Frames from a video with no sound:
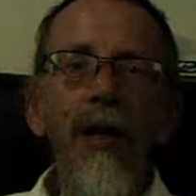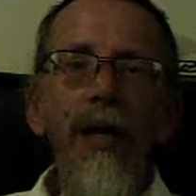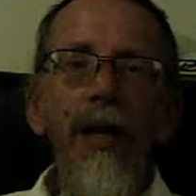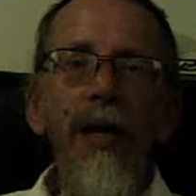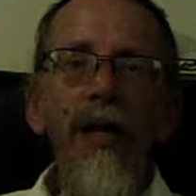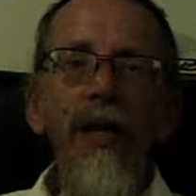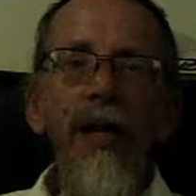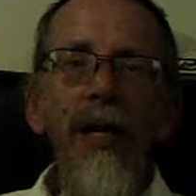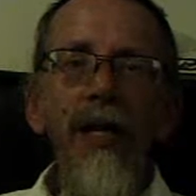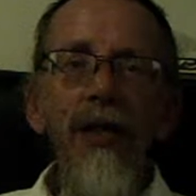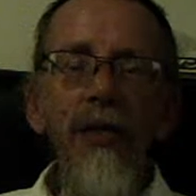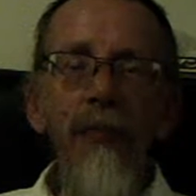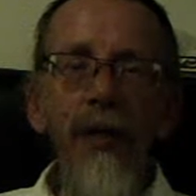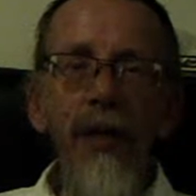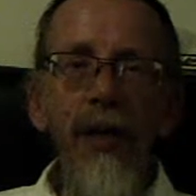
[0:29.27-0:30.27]
In this
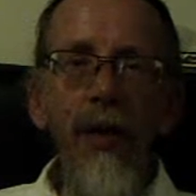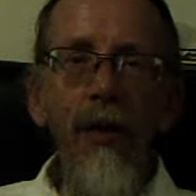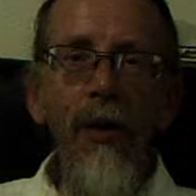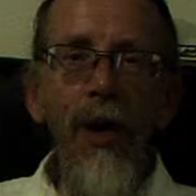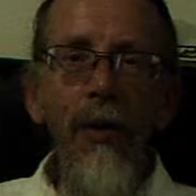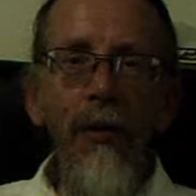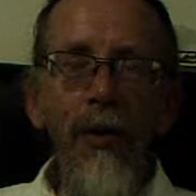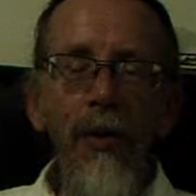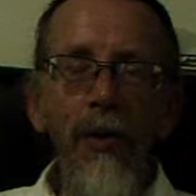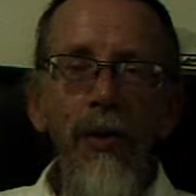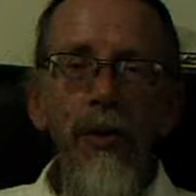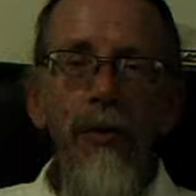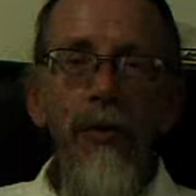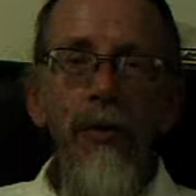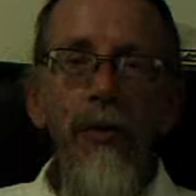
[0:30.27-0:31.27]
video I'm going
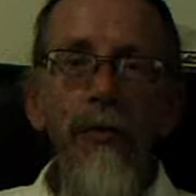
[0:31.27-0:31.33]
to